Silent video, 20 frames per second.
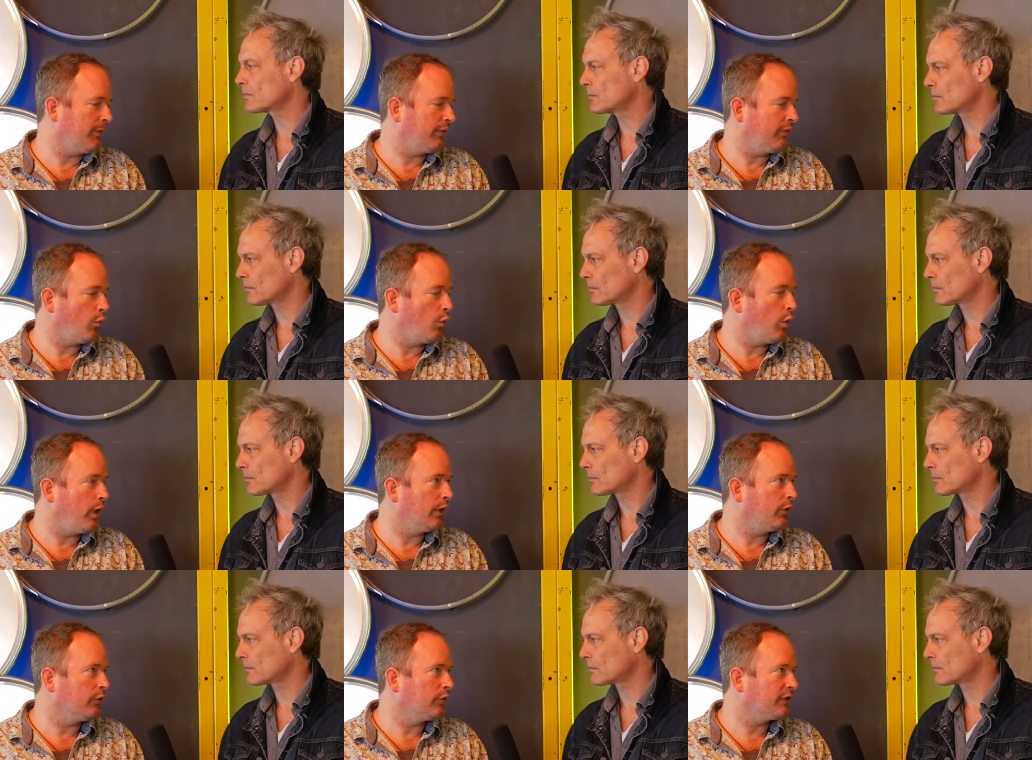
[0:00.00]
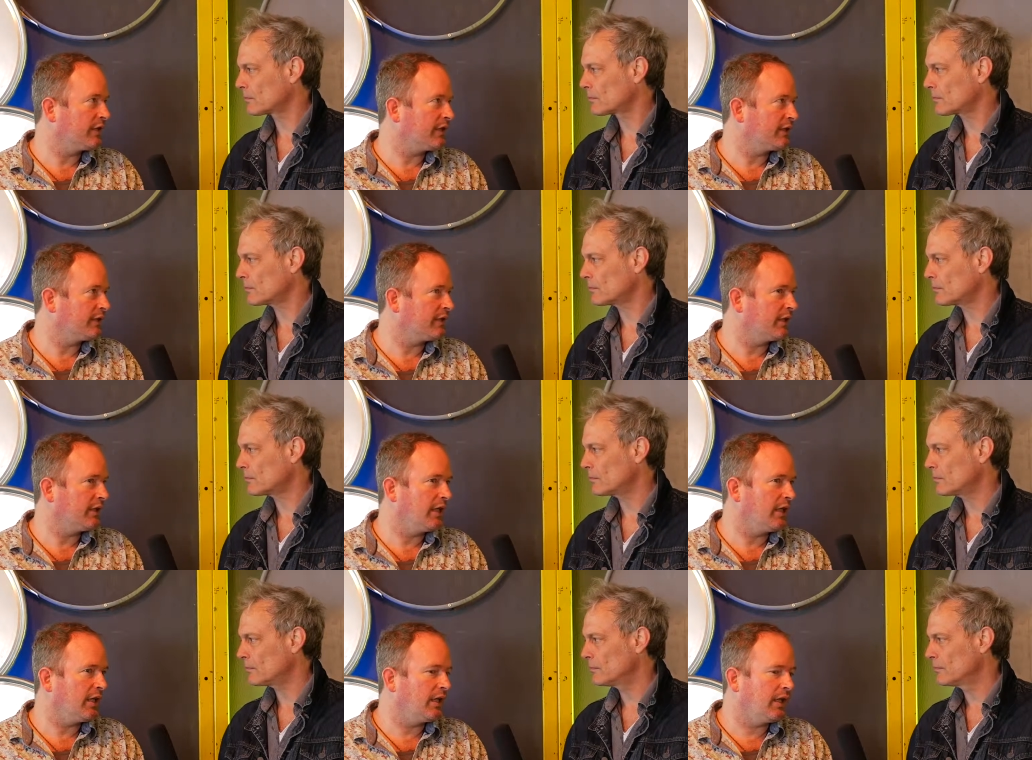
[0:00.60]
Speaker 1: back from Wales
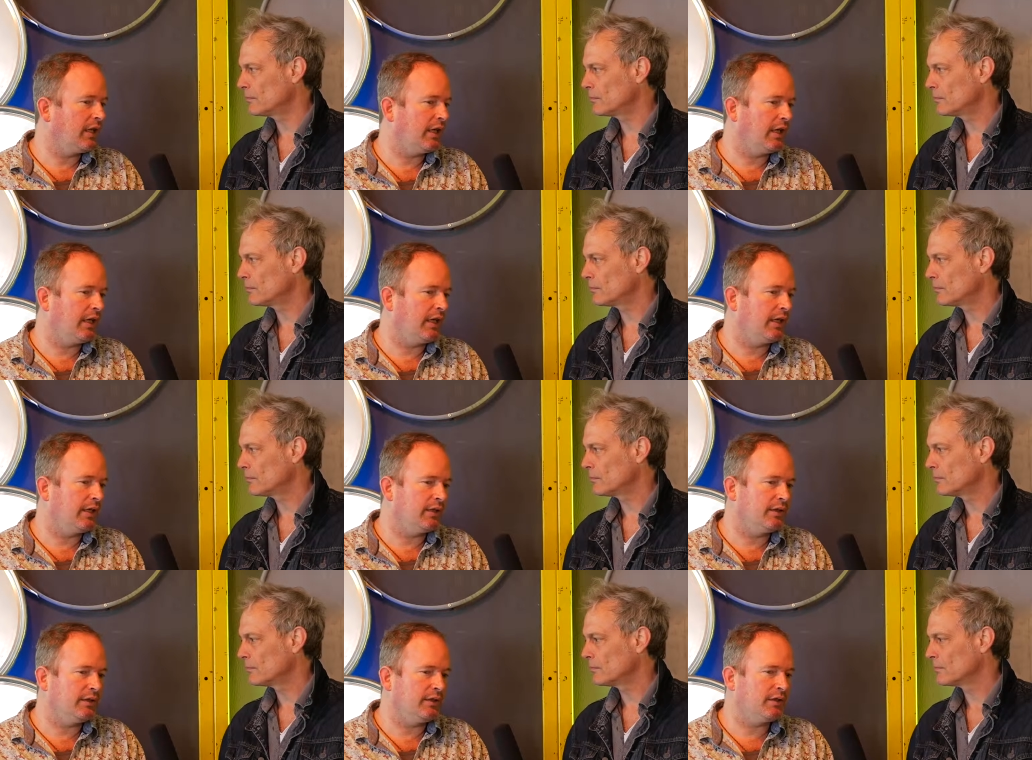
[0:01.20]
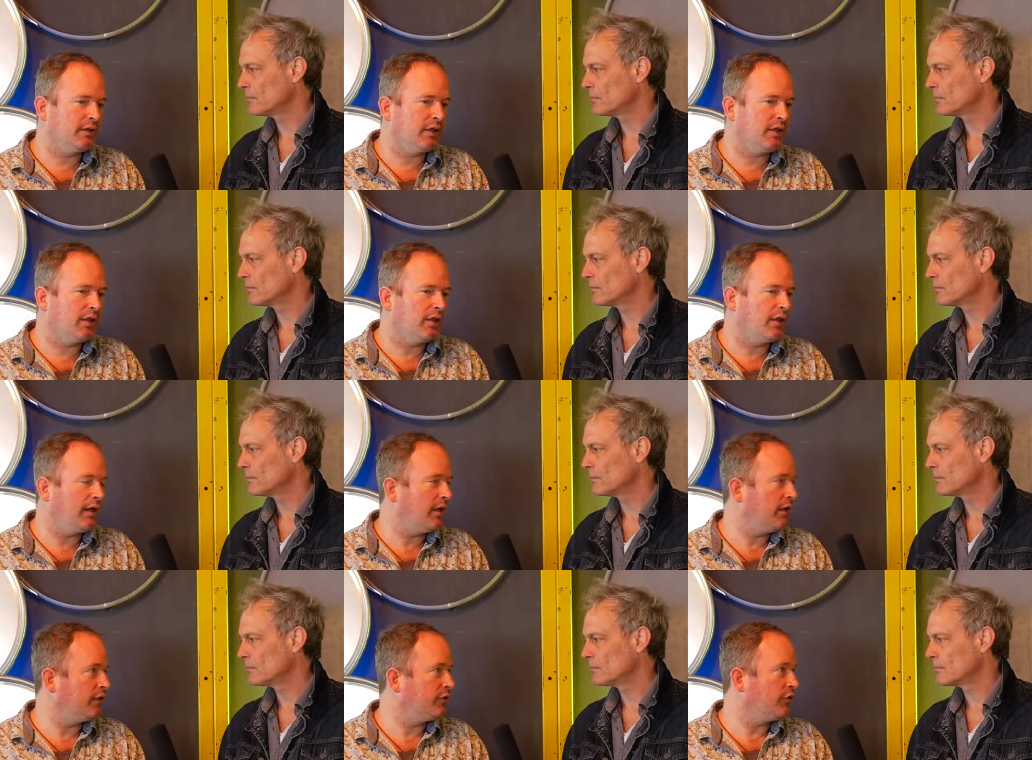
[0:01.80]
yesterday, and
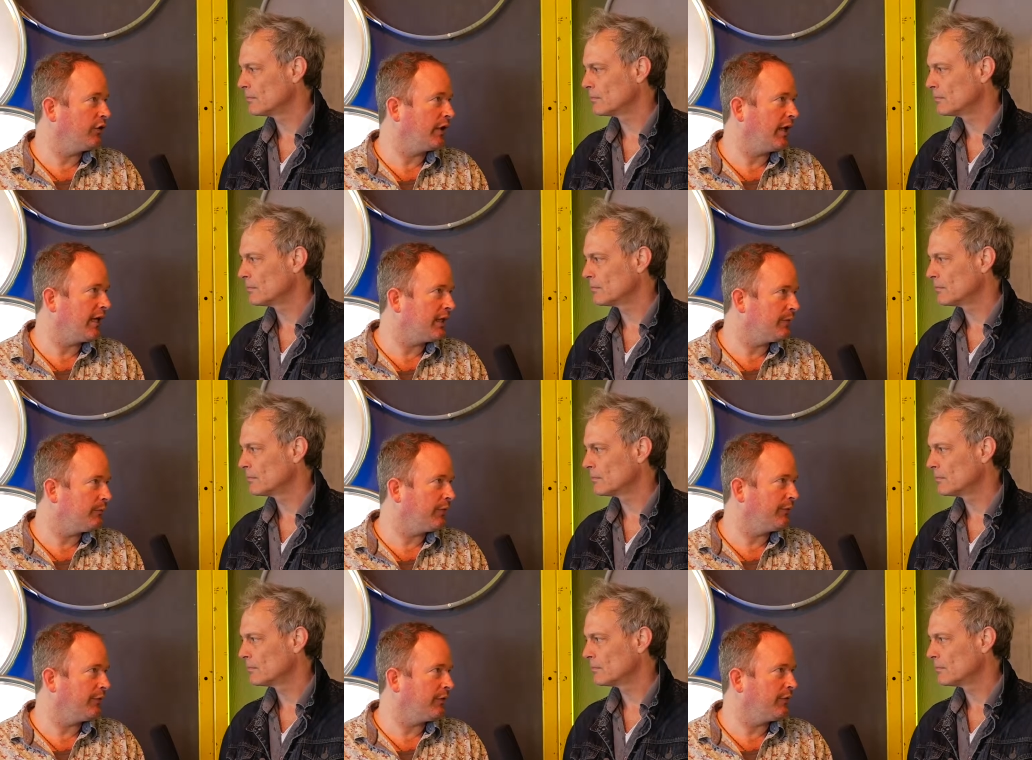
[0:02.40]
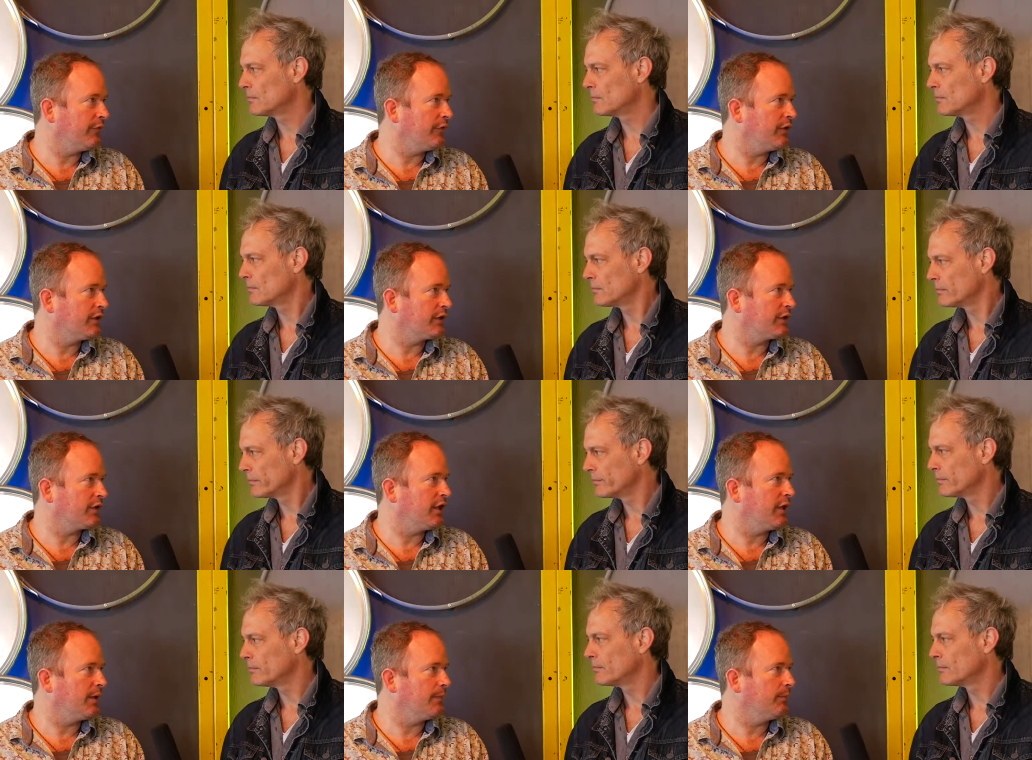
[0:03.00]
uh, I'm doing Edinburgh for the
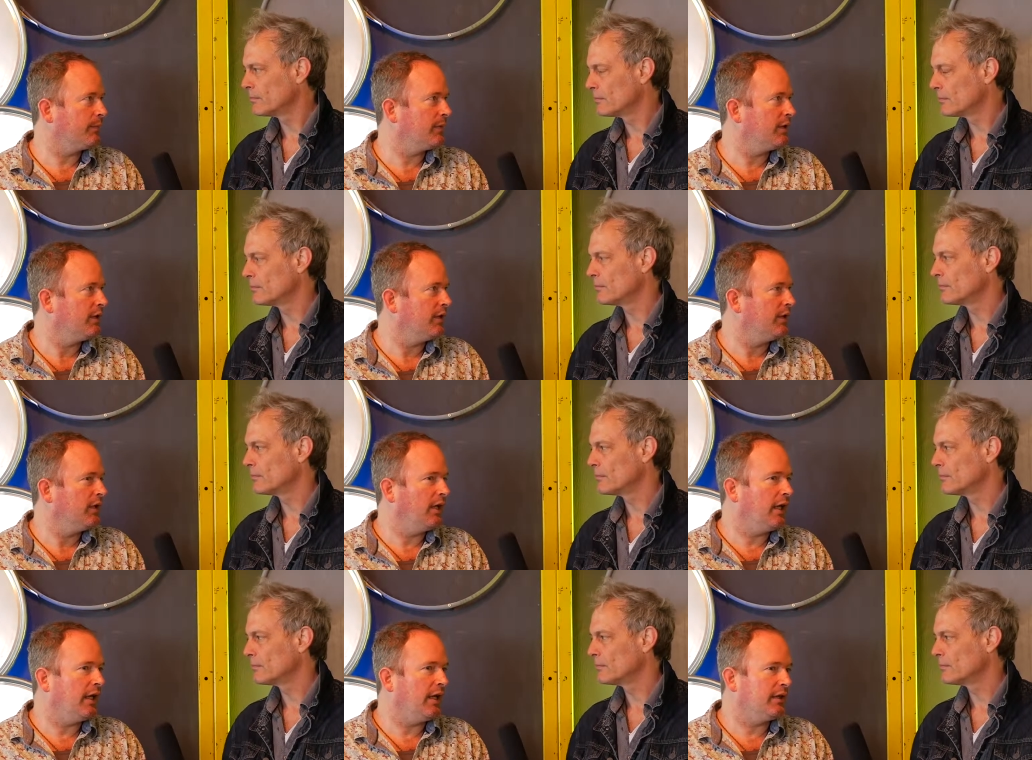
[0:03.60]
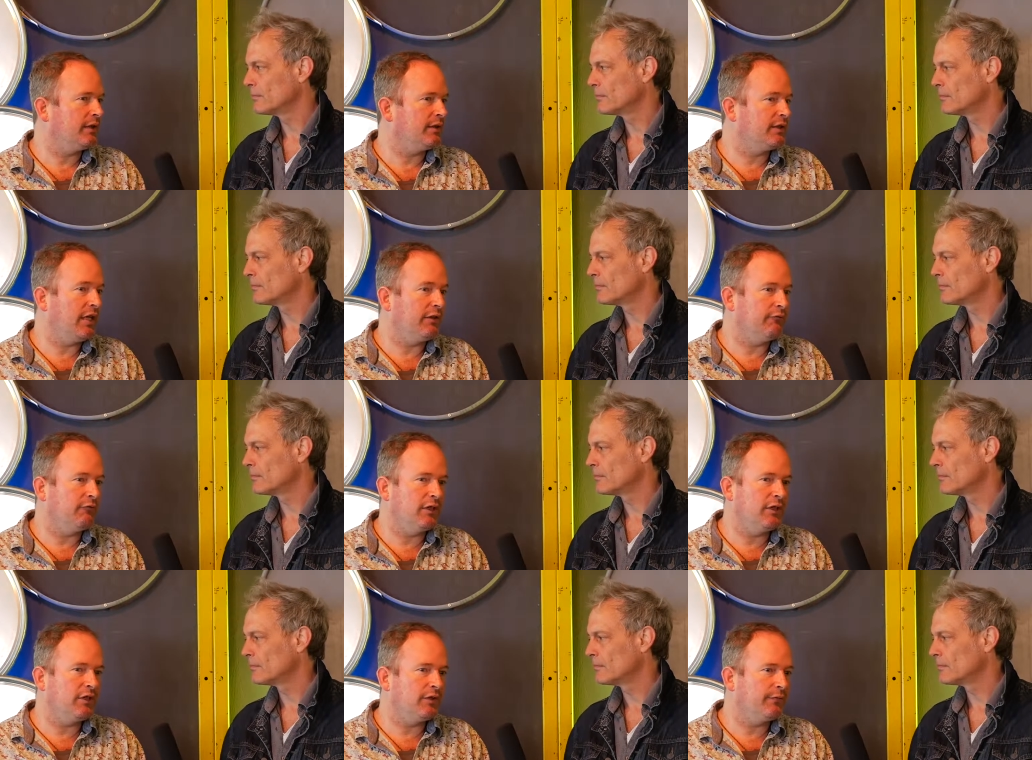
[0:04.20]
first time, and yeah,
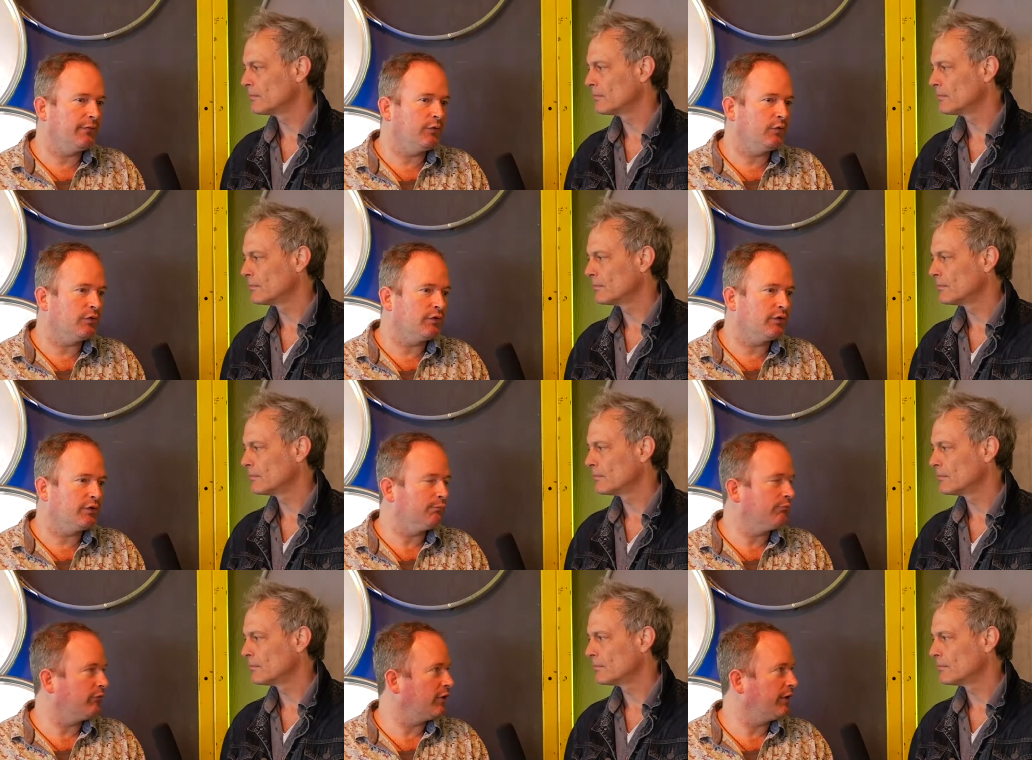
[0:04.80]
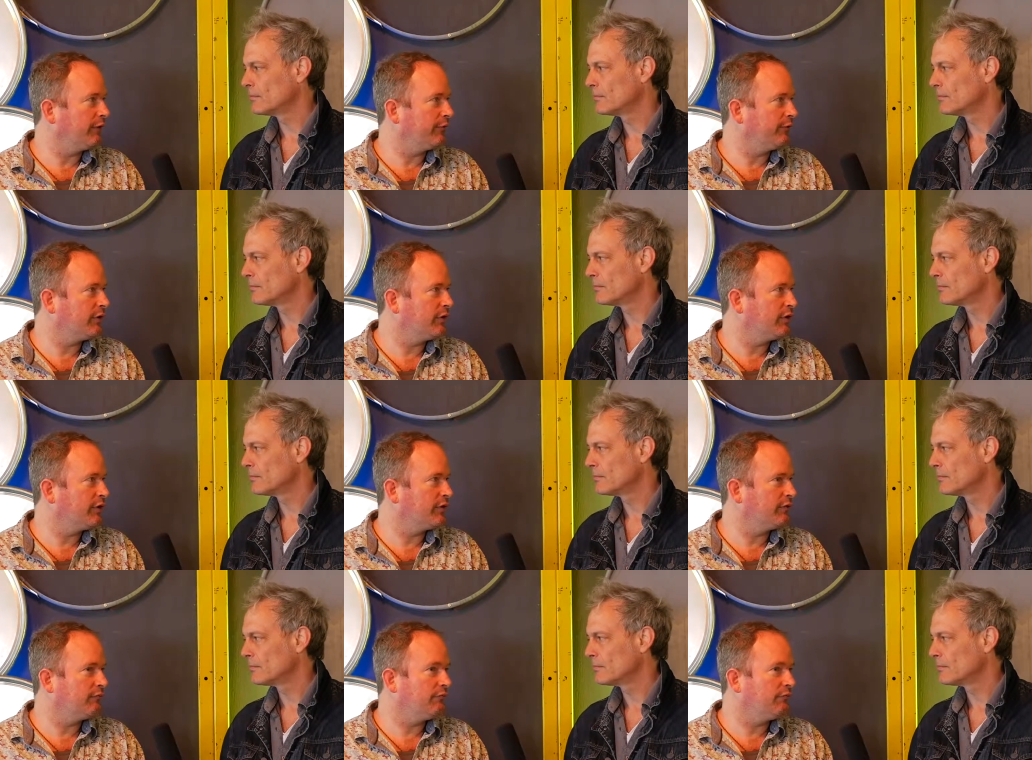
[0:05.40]
really looking forward to Brighton Fringe